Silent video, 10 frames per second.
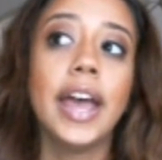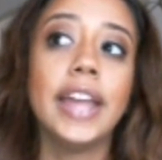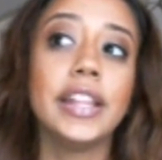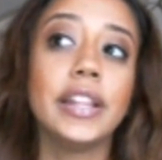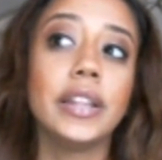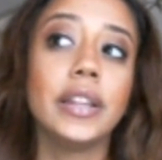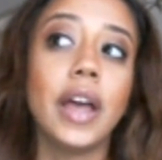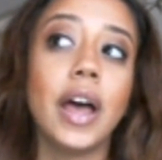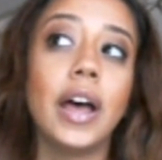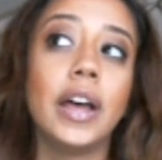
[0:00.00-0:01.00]
And then
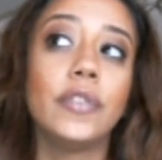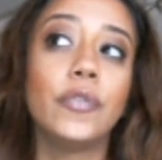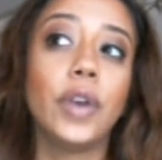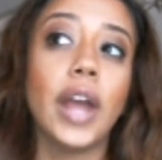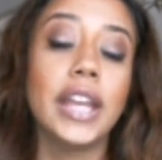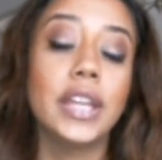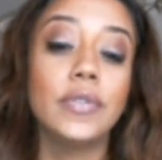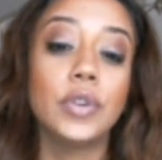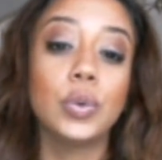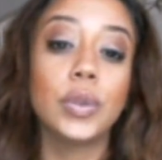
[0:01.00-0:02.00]
for any of
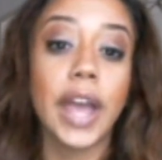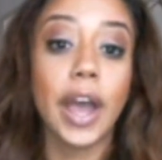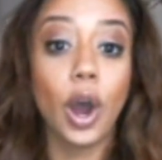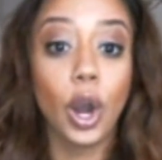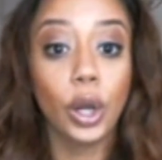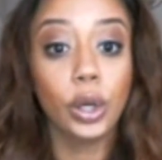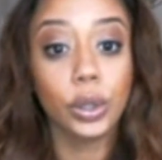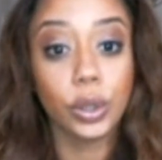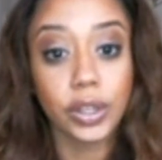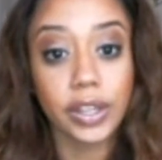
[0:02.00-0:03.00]
you that are
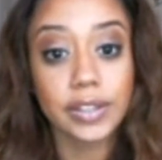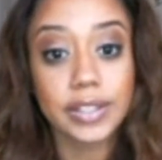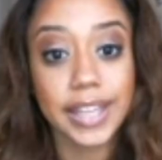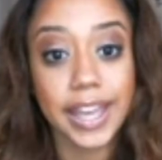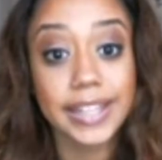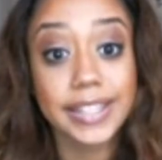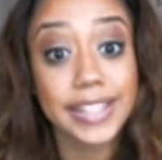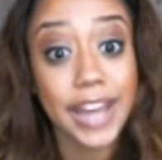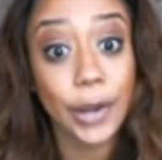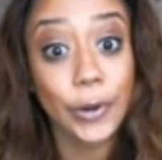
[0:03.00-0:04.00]
looking to get
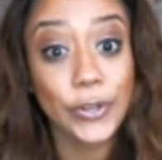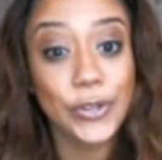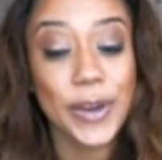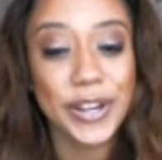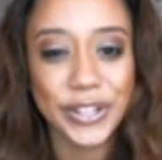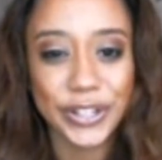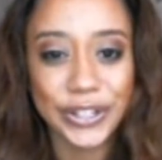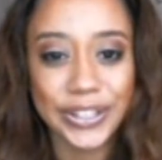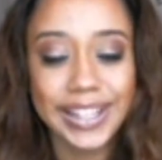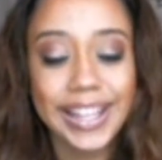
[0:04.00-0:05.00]
into tarot, you want to
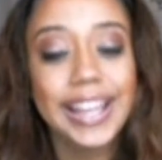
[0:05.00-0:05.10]
learn,